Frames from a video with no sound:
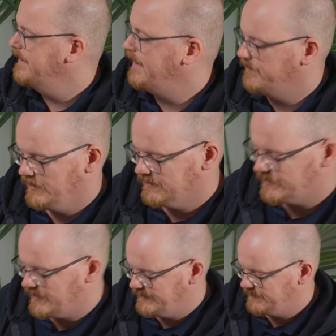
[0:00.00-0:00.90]
and we'll
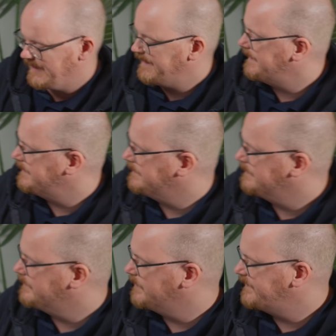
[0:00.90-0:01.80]
try to make it
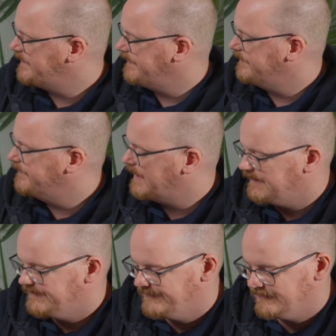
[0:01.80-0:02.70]
receive a
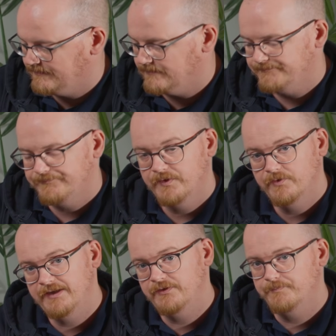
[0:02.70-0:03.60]
valid signal. You
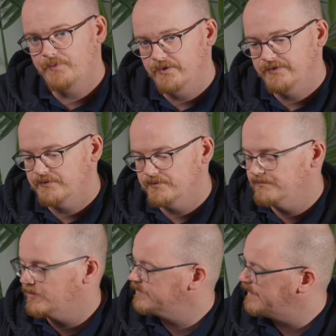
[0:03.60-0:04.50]
need to point the
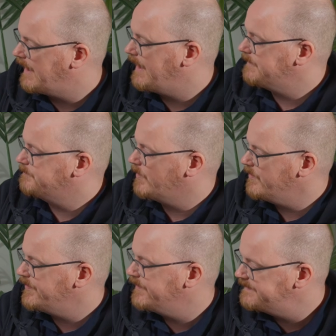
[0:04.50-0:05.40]
remote at
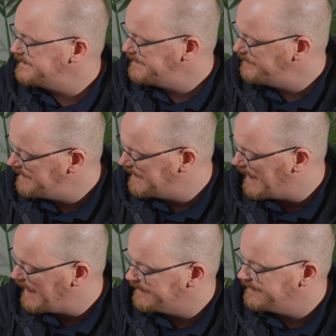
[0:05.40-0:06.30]
both the TV
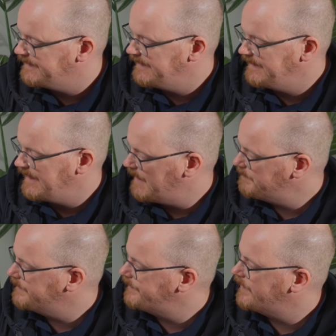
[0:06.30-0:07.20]
and the
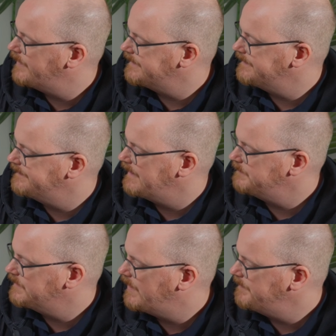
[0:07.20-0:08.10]
amplifier at the
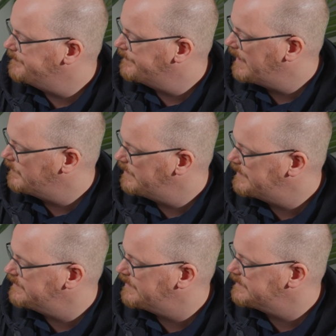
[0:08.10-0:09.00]
same time, and we
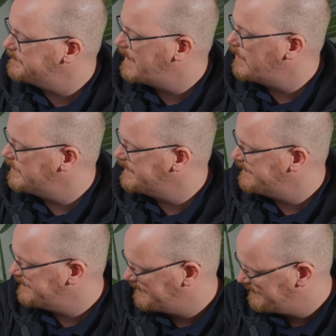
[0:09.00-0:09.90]
conduct a power
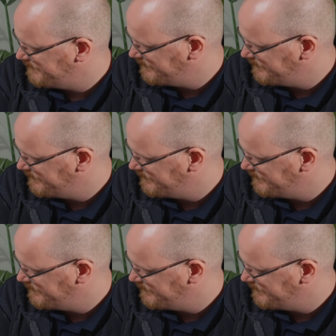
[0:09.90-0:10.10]
test.